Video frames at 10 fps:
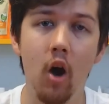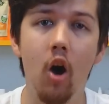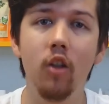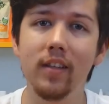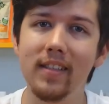
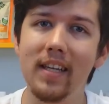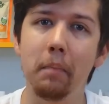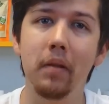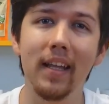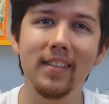All this in a
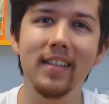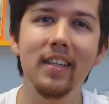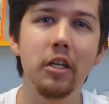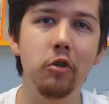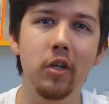
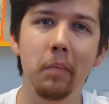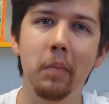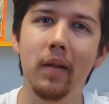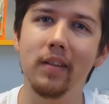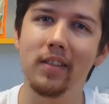pleasant cucumber
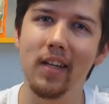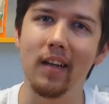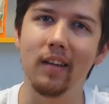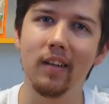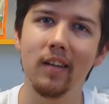melon
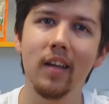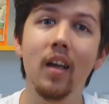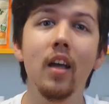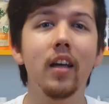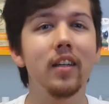scent.
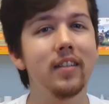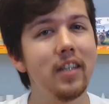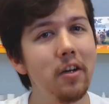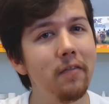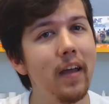
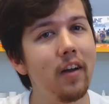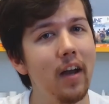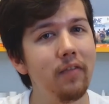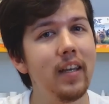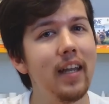Consider
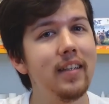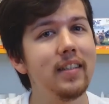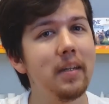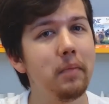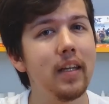Vetcrafted
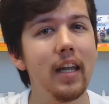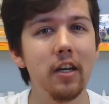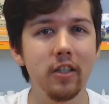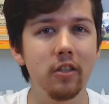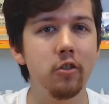antiseptic
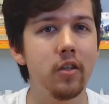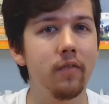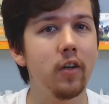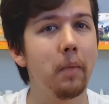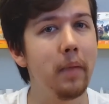ear solution
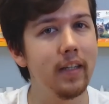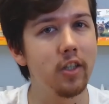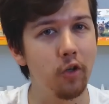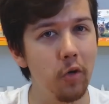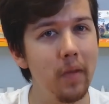for your pet's
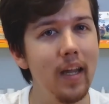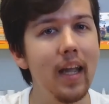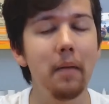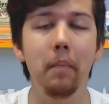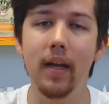grooming
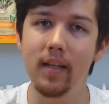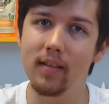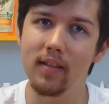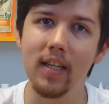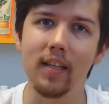and
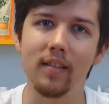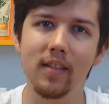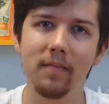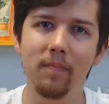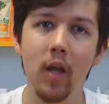maintenance
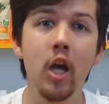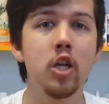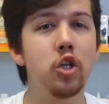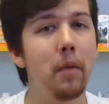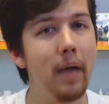needs.
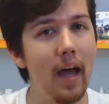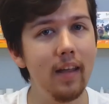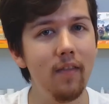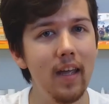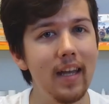Shop
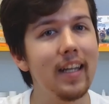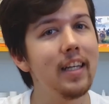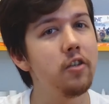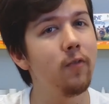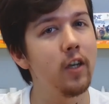Allivet and
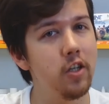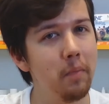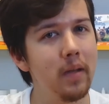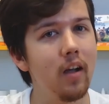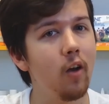get free
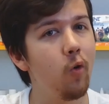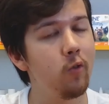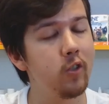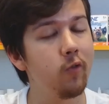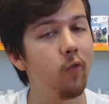shipping on
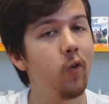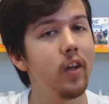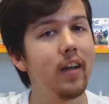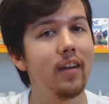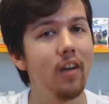orders over
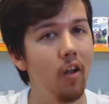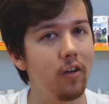$49.